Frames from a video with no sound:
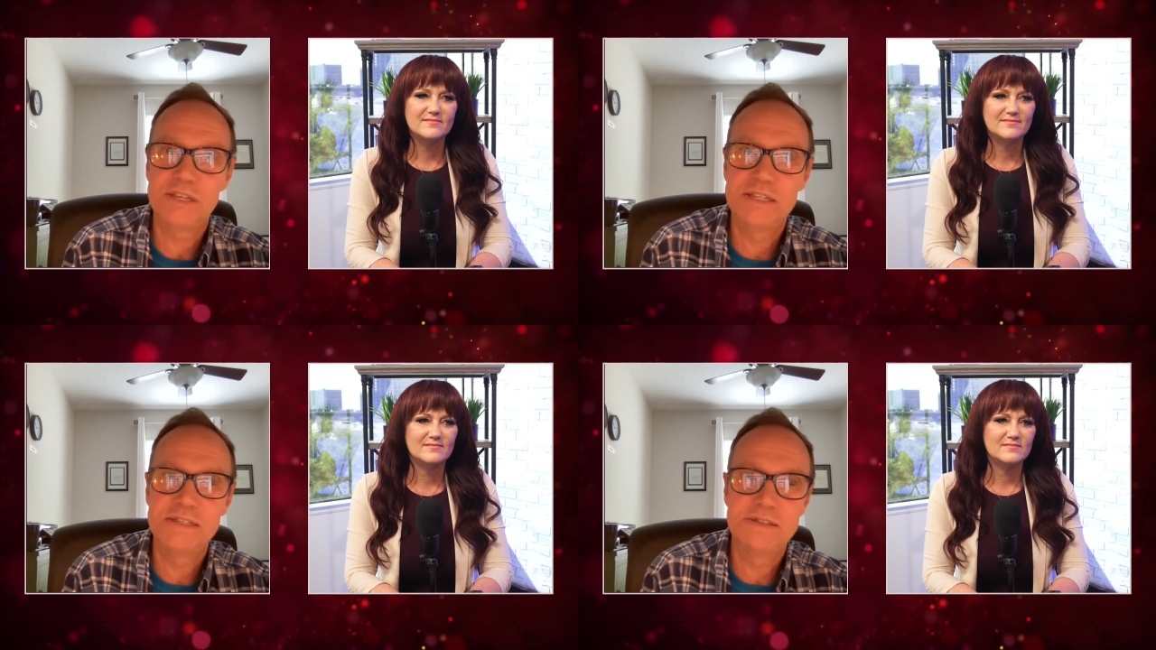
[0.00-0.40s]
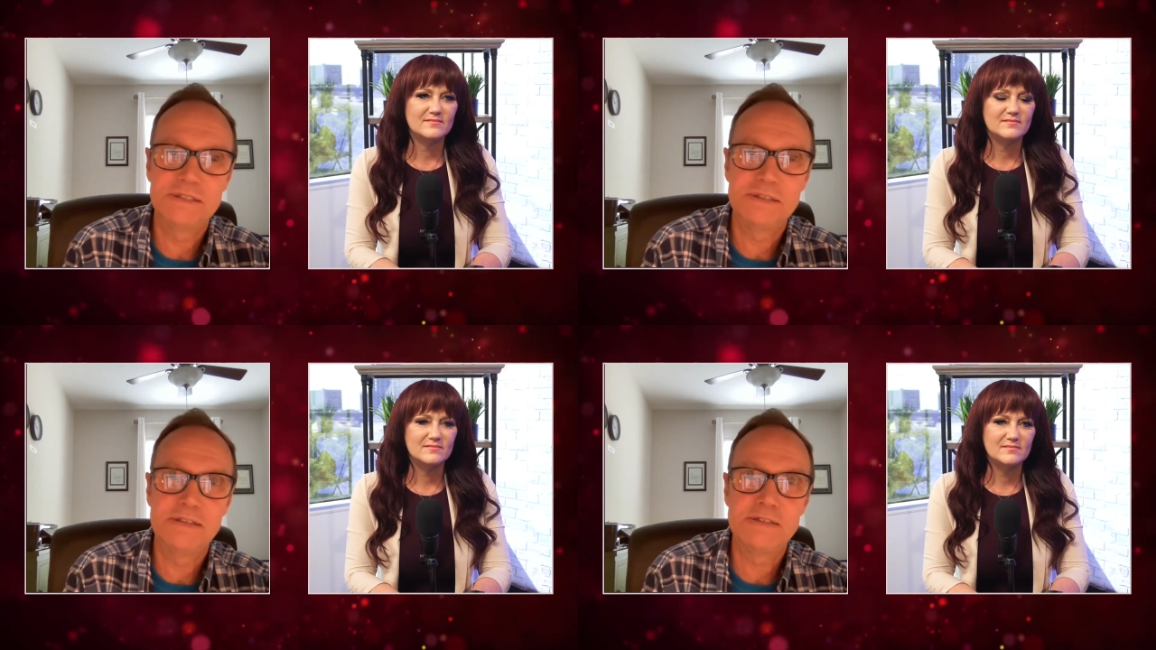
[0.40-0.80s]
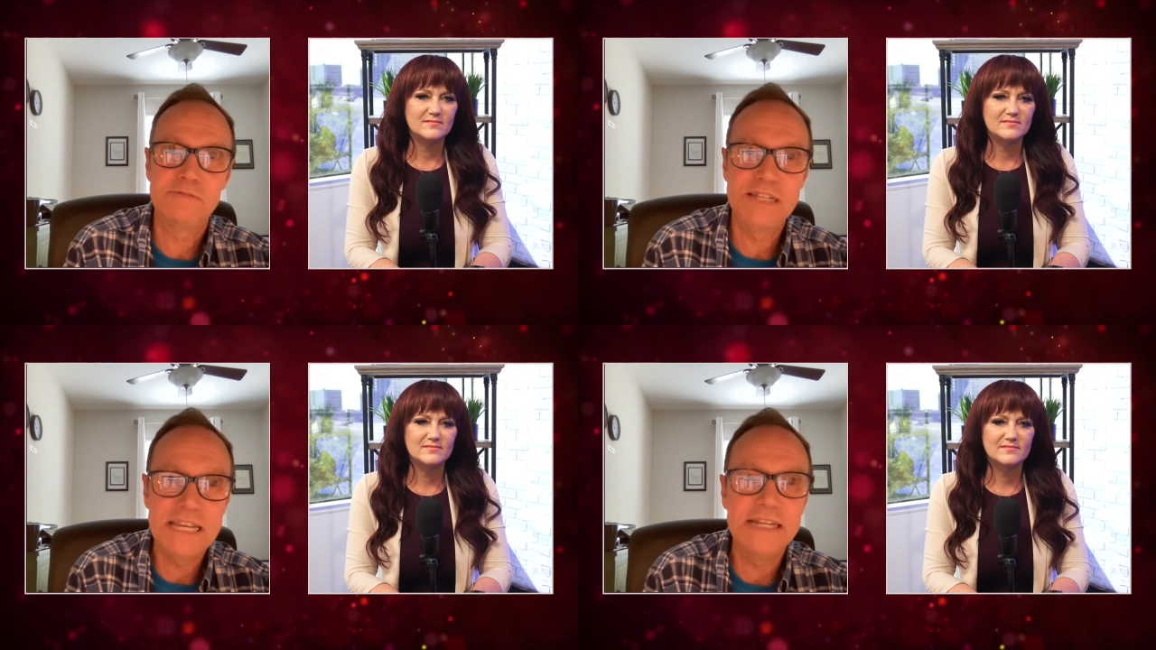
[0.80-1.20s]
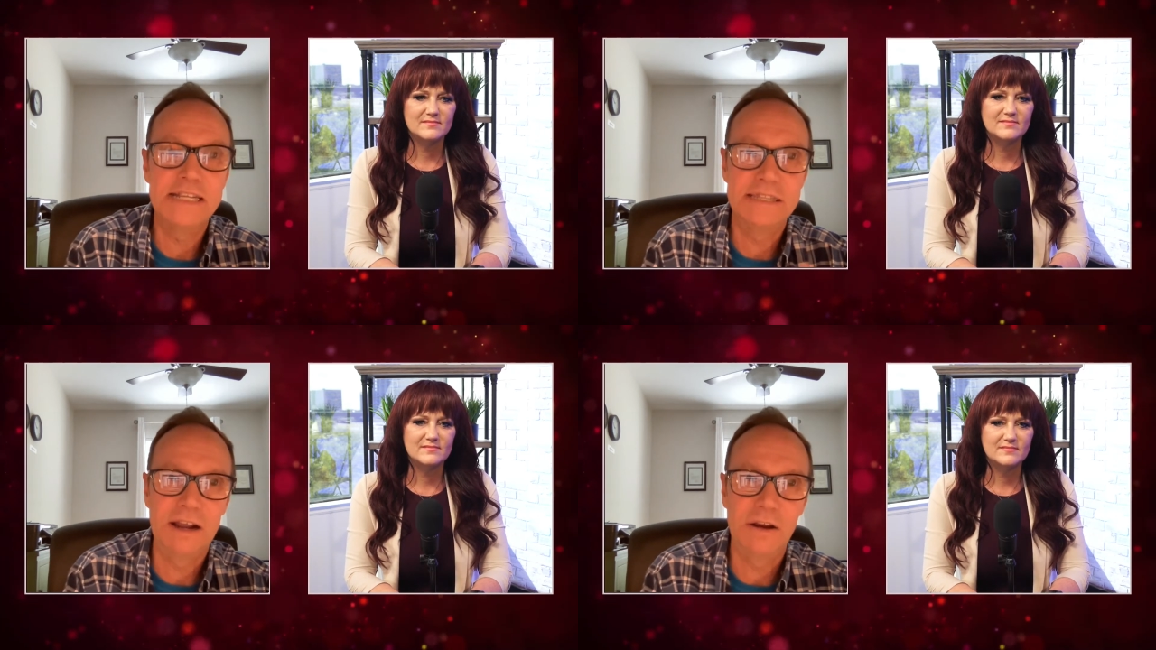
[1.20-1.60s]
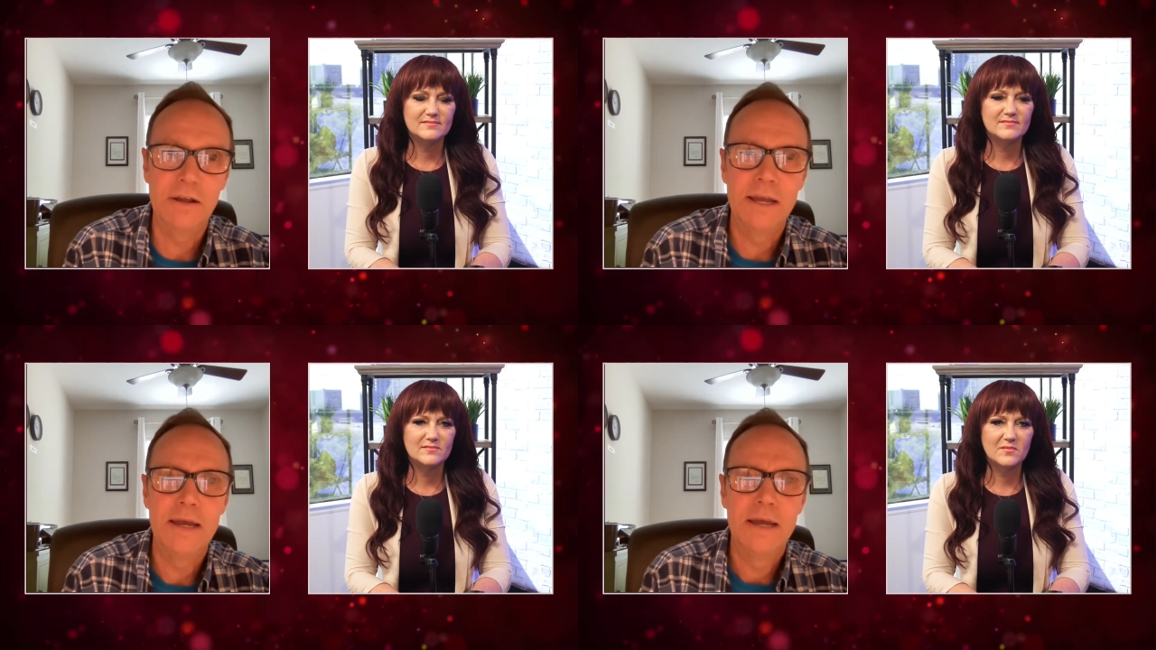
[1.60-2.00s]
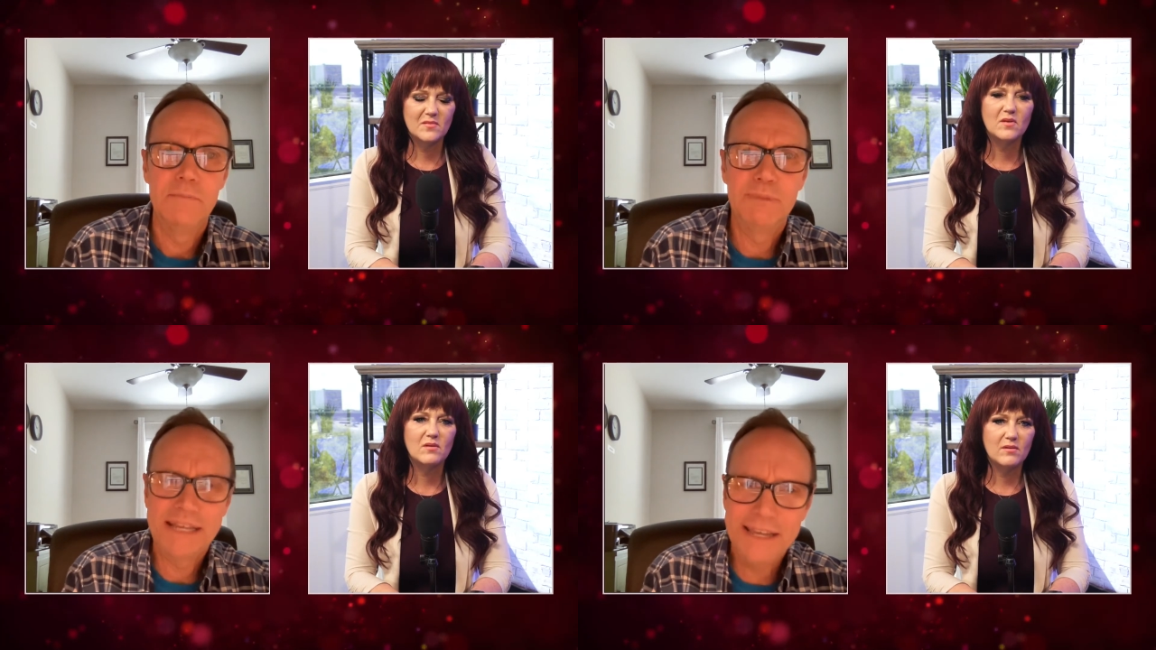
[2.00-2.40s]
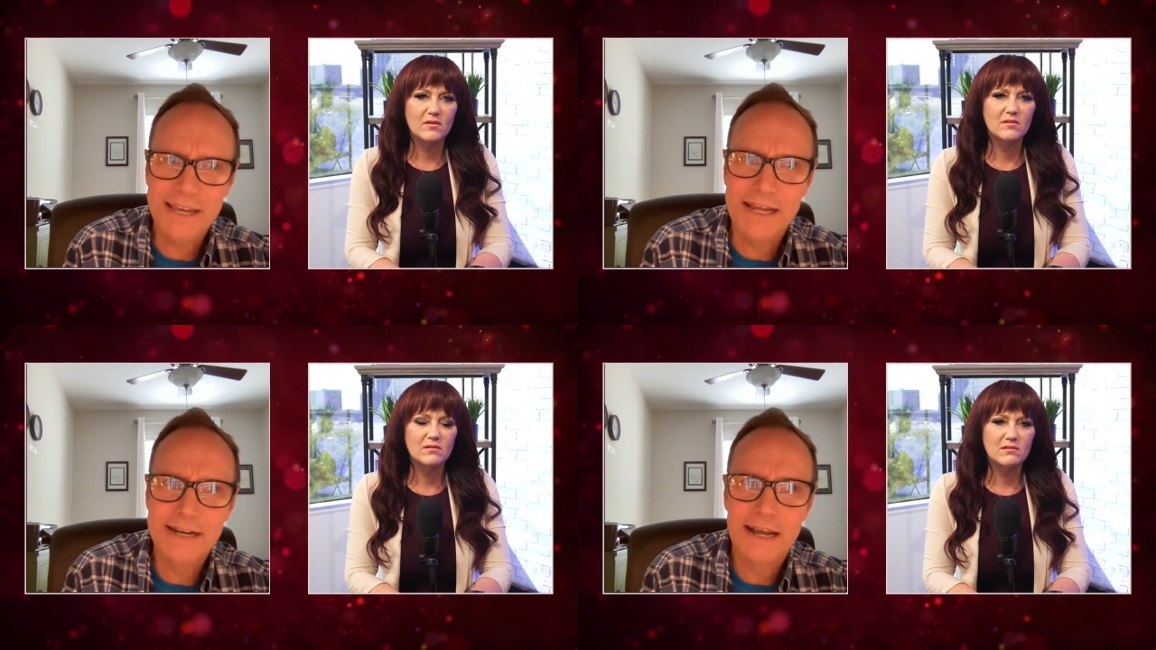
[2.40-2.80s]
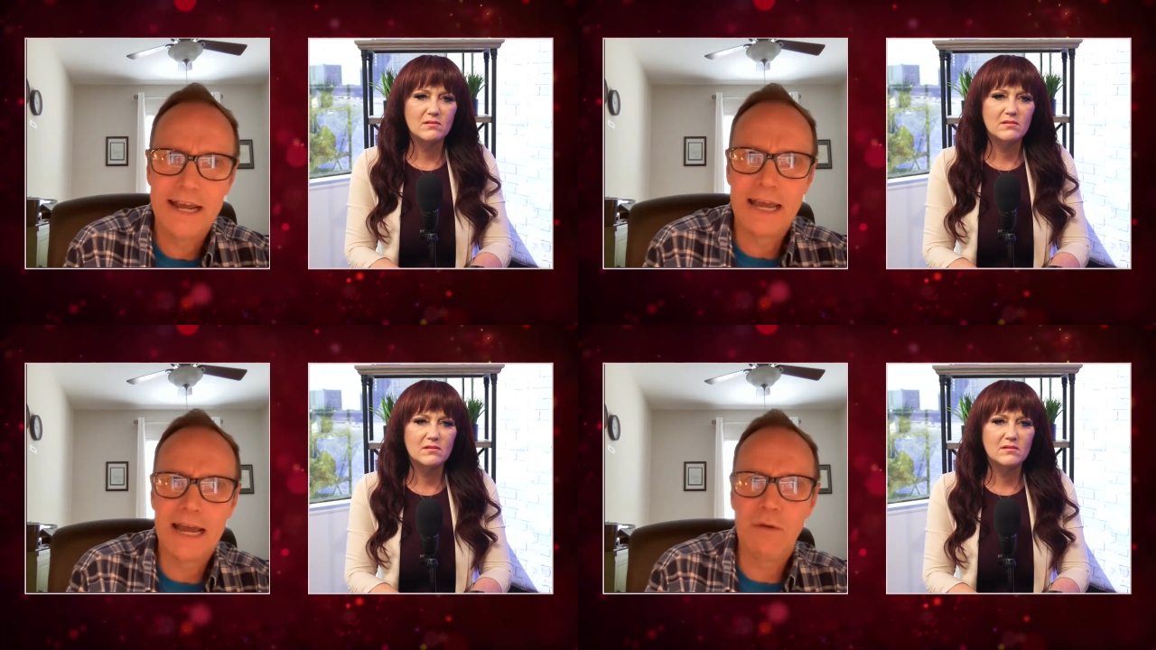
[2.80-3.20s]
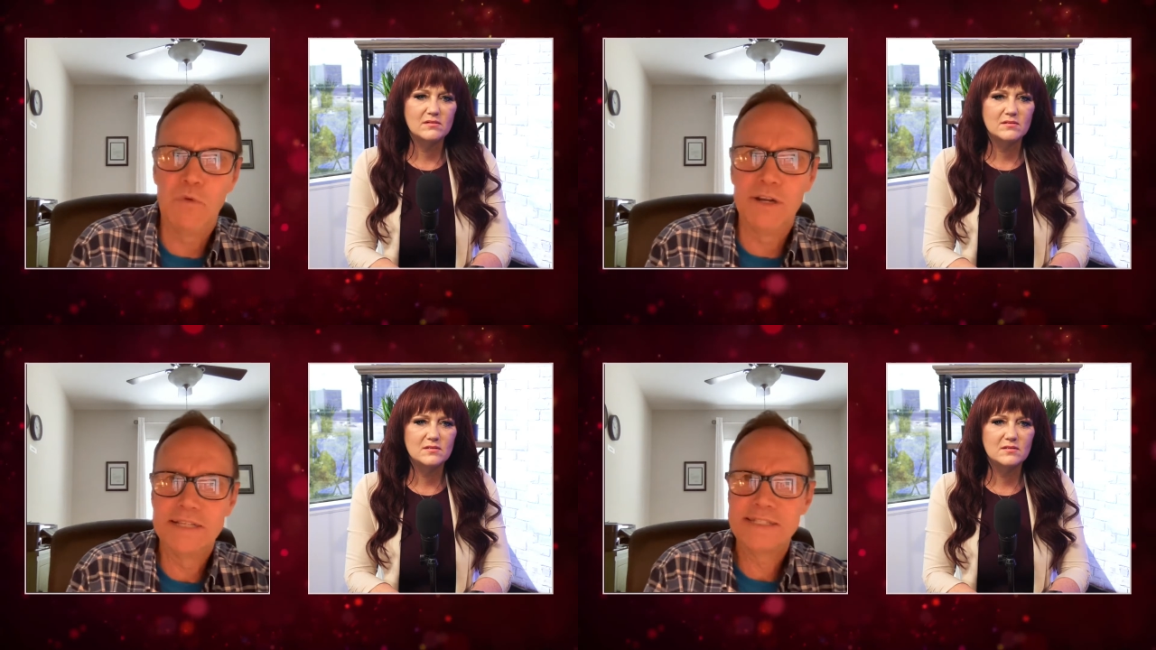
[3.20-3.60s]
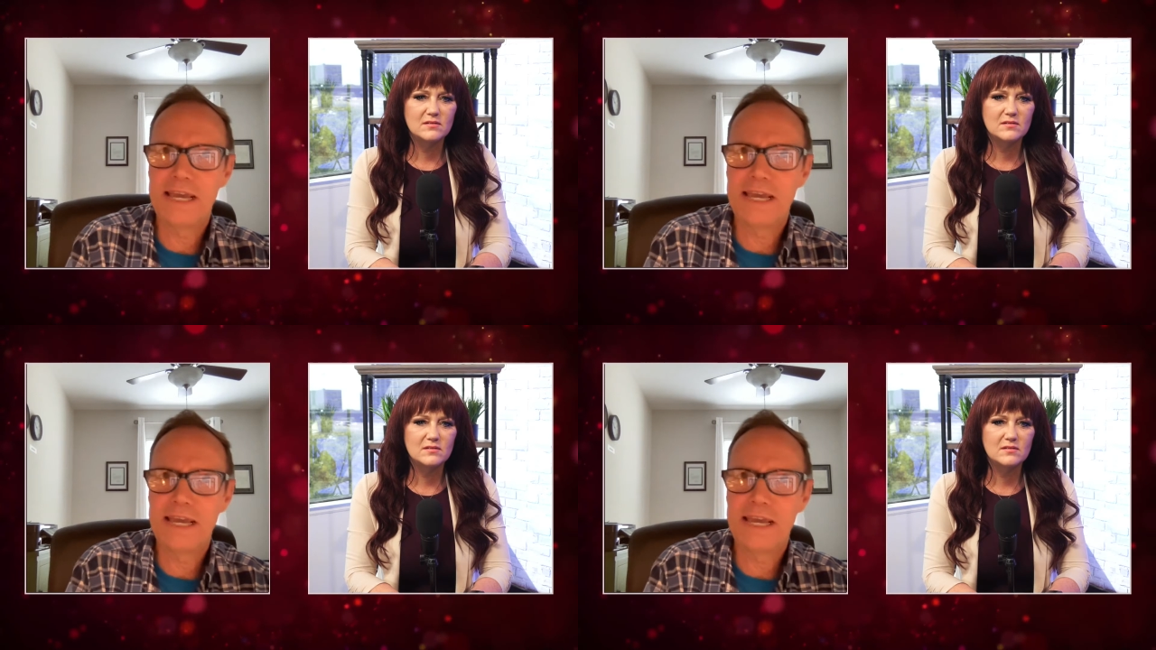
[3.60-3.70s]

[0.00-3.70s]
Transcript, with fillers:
Speaker 1: is, is needed there. But again, I want to